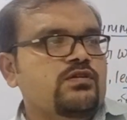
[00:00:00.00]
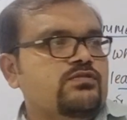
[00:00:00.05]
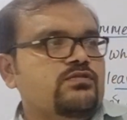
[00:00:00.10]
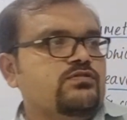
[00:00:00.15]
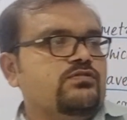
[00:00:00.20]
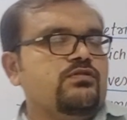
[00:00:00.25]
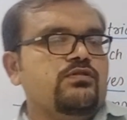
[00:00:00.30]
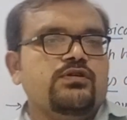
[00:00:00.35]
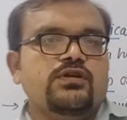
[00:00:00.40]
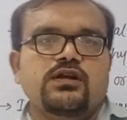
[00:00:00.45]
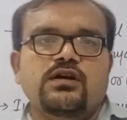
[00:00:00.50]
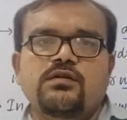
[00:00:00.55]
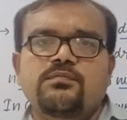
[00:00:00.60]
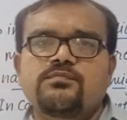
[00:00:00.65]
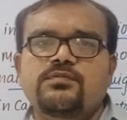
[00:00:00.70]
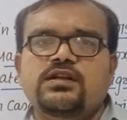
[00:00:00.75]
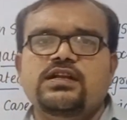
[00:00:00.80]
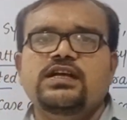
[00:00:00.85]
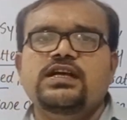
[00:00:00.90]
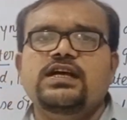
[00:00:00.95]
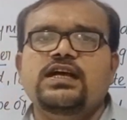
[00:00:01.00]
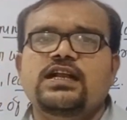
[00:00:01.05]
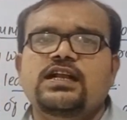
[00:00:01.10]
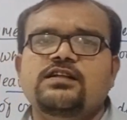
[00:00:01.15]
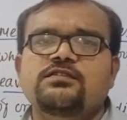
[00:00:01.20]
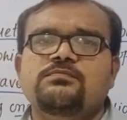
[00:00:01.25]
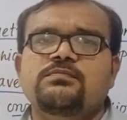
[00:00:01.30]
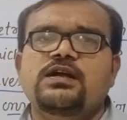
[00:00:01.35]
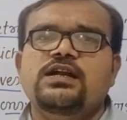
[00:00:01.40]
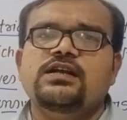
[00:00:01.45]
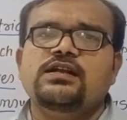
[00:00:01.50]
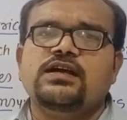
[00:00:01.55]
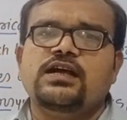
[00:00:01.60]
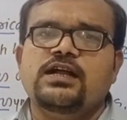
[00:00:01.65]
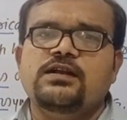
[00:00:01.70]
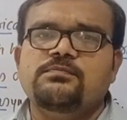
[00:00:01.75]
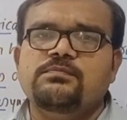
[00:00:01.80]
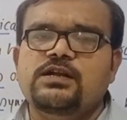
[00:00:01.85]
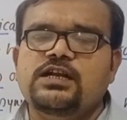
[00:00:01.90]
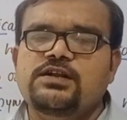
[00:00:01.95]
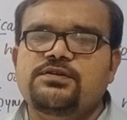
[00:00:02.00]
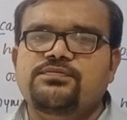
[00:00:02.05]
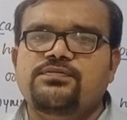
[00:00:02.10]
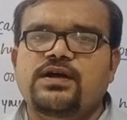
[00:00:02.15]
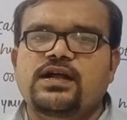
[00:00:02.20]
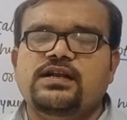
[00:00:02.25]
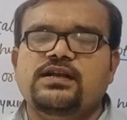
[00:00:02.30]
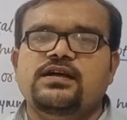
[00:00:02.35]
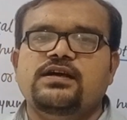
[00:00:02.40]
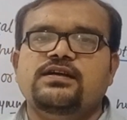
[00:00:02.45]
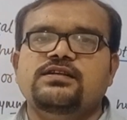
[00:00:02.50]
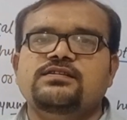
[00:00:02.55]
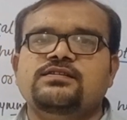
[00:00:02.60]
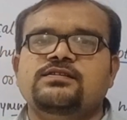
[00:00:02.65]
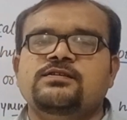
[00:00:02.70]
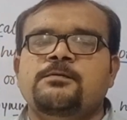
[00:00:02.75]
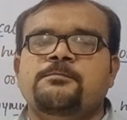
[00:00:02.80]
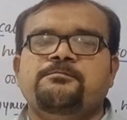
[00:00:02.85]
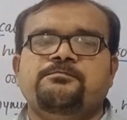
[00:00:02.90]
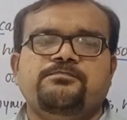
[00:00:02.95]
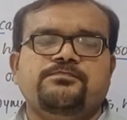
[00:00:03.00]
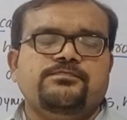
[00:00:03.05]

So term rearrangement can be defined as